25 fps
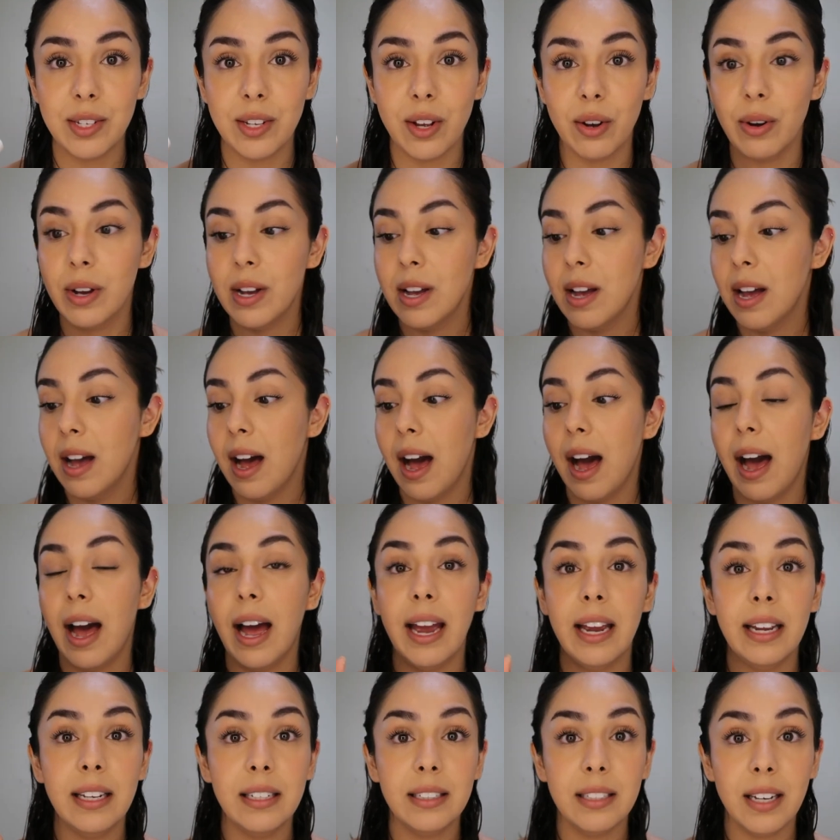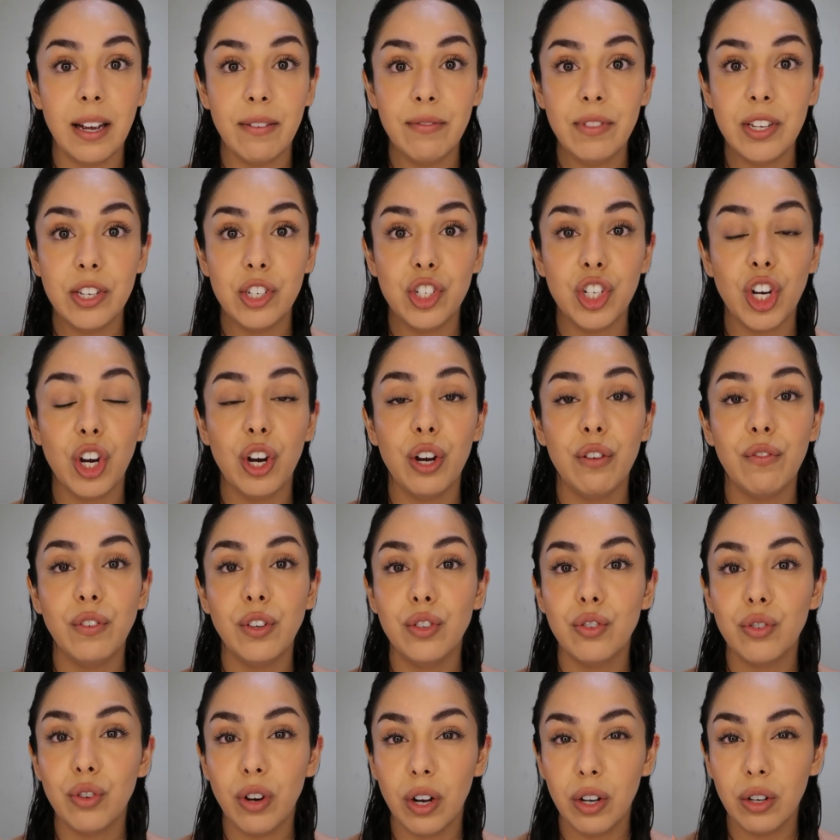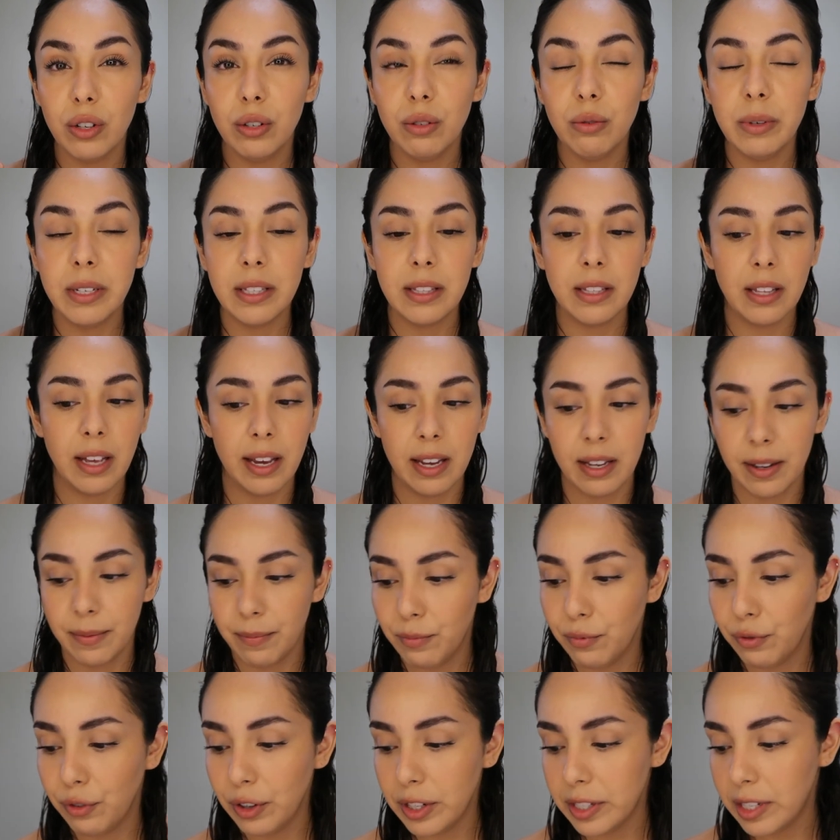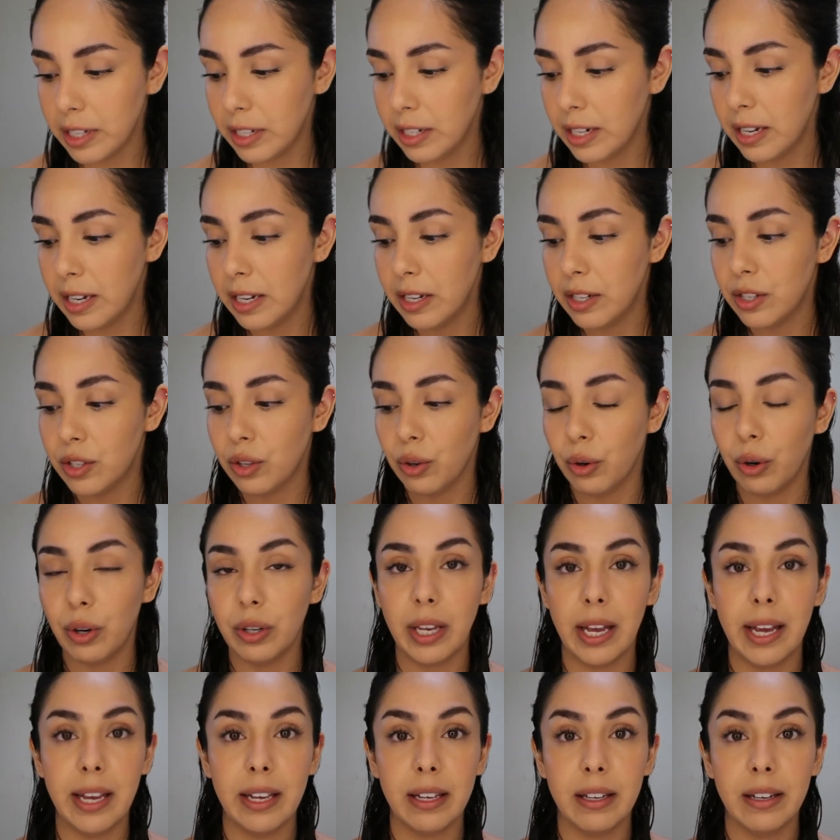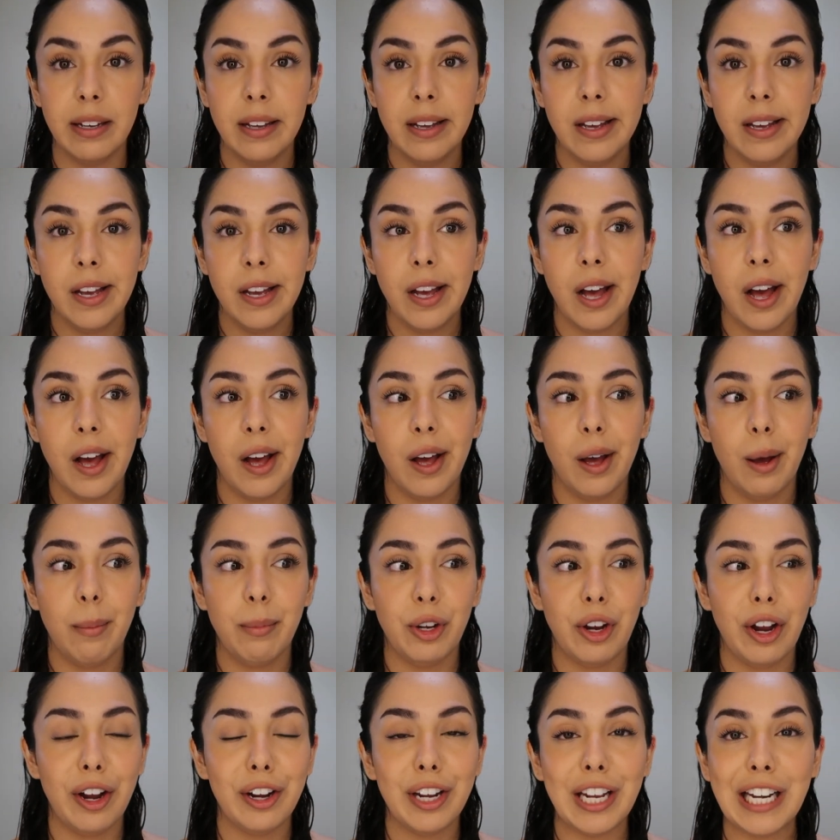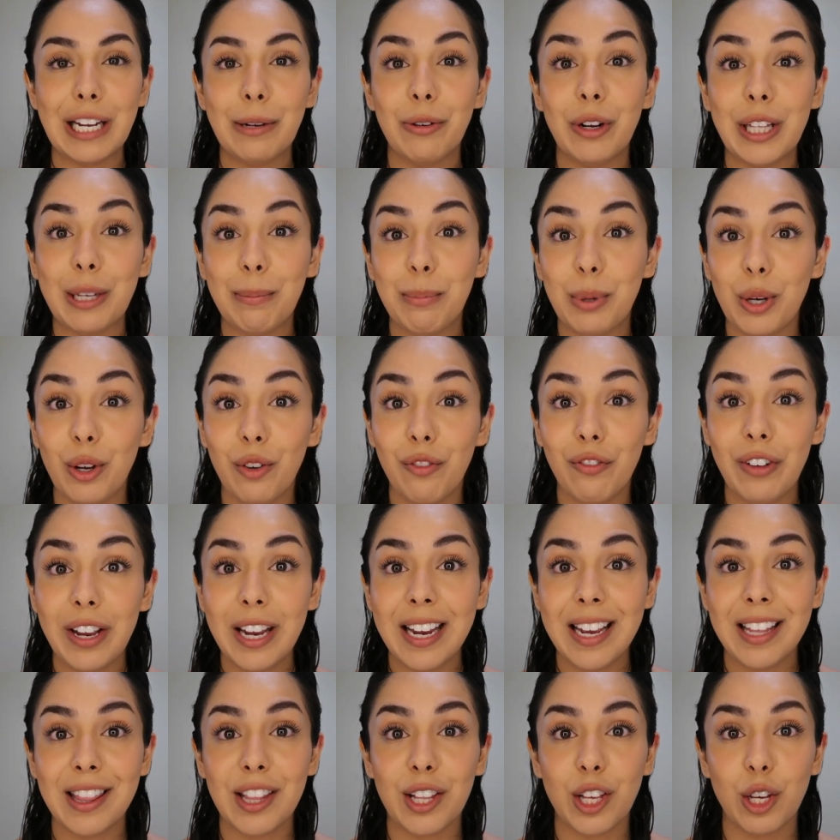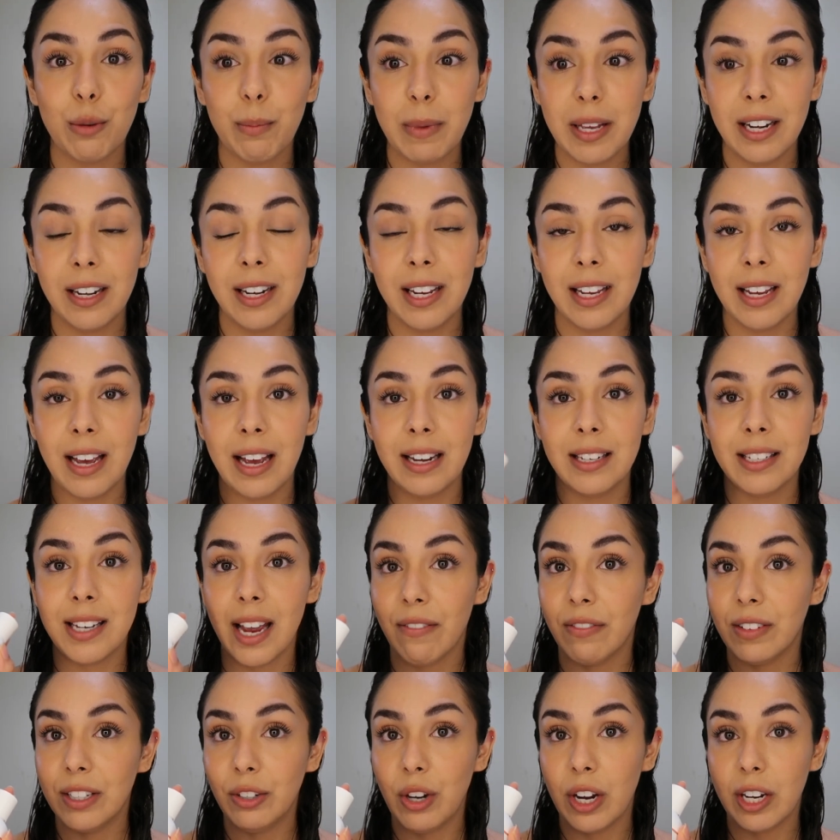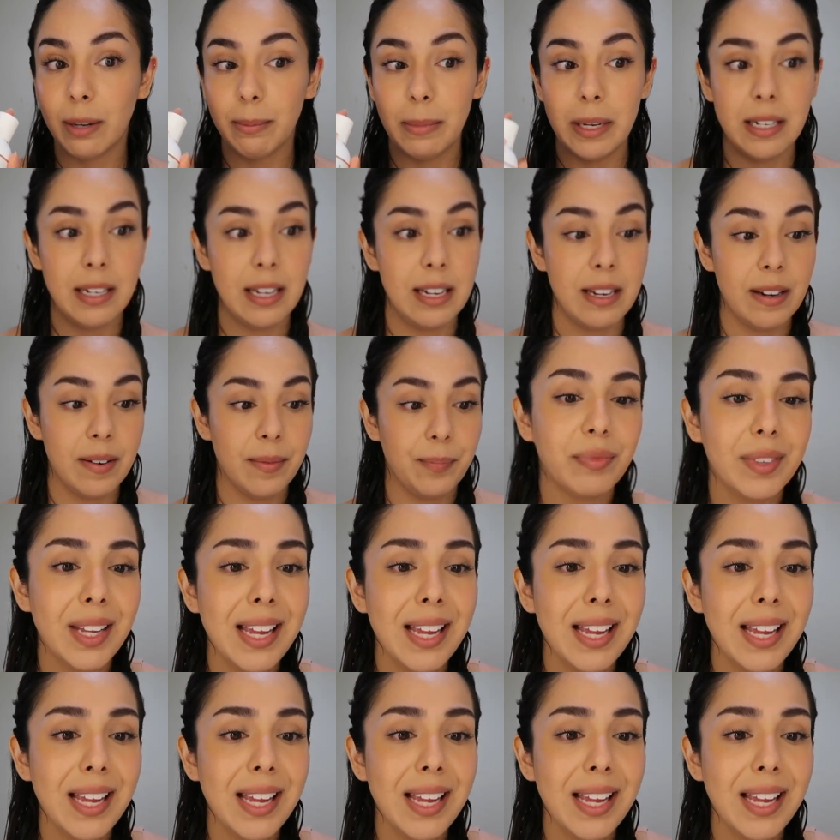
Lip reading: So I love this gel. If you struggle with like frizziness or like your hair getting really poofy and humidity, I definitely recommend it.